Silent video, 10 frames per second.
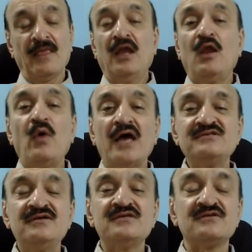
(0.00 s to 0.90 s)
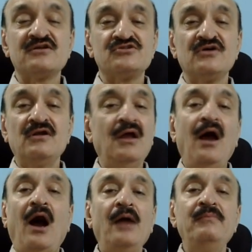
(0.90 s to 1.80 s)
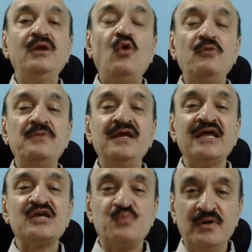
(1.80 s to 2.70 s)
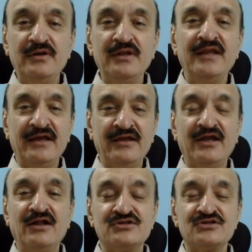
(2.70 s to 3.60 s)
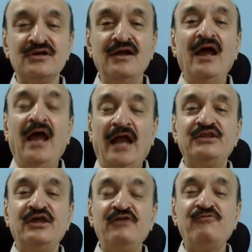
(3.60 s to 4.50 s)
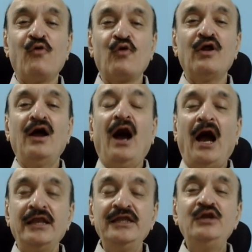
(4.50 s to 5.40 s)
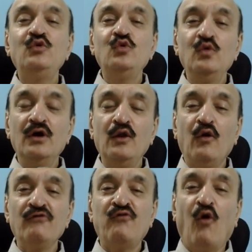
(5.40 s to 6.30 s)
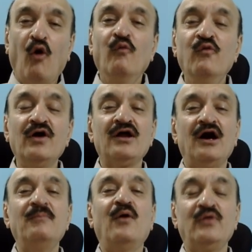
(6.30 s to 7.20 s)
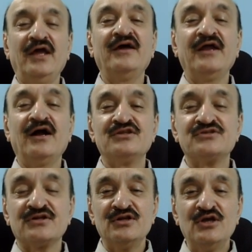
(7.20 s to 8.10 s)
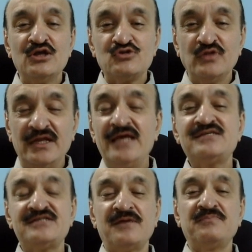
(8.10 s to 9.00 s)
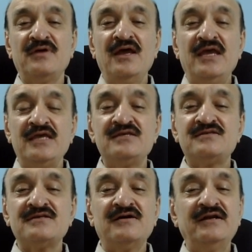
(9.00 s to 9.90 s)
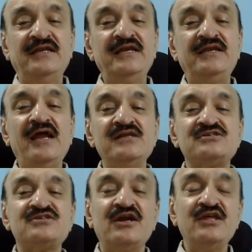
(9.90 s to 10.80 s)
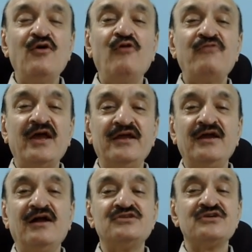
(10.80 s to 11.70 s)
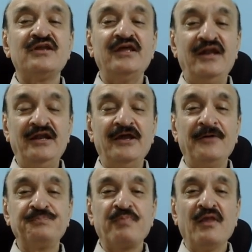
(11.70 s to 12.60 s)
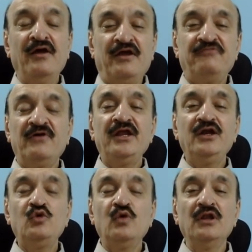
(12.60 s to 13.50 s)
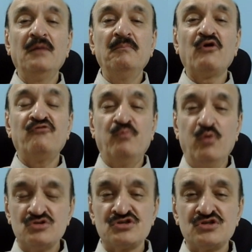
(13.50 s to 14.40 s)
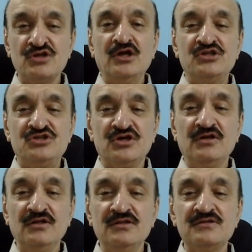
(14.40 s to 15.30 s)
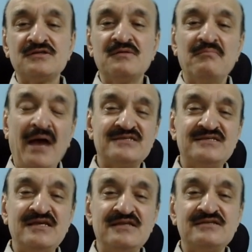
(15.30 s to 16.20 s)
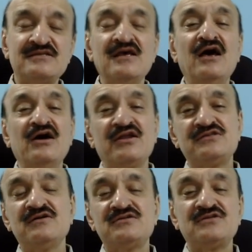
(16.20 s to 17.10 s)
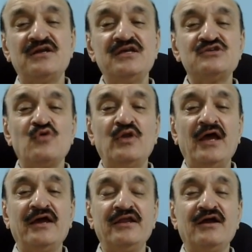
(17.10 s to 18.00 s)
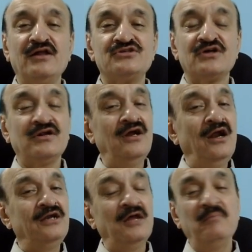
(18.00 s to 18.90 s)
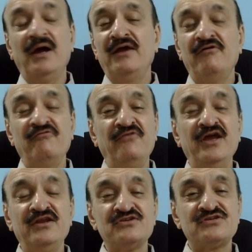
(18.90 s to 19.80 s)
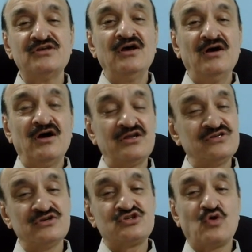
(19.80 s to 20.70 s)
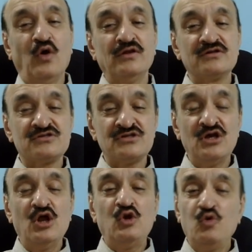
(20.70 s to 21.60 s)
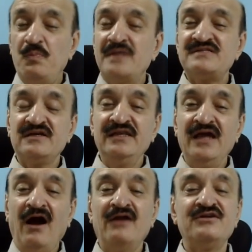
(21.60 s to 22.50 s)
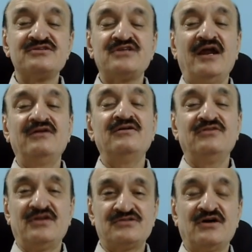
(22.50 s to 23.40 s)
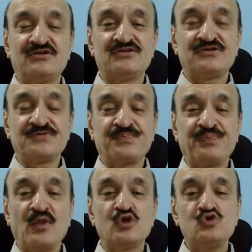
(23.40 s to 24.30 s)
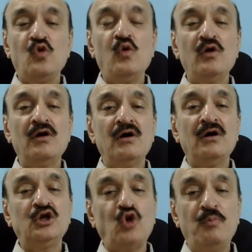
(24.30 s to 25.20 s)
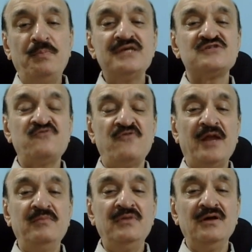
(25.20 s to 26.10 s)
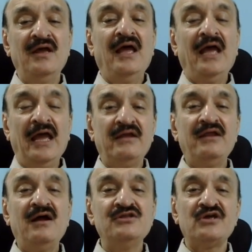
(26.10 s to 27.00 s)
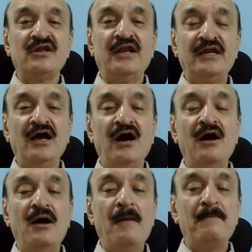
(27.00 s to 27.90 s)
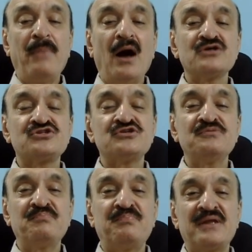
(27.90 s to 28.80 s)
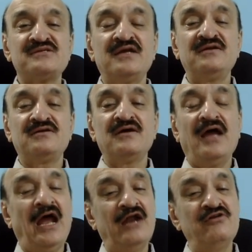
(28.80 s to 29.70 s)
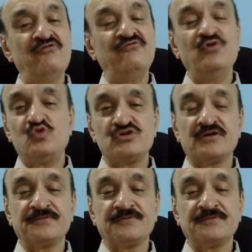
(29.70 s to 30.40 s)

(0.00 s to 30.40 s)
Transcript: Now, as a researcher, I may not be an expert in agriculture, and therefore I need to do a lot of homework about agriculture. So the next step is a detailed study of agriculture in India, referring to a number of books, journals, magazines, research studies on agriculture done by various research scholars to basically understand the research. So, a topic is framed: agriculture in India, past, present, and future.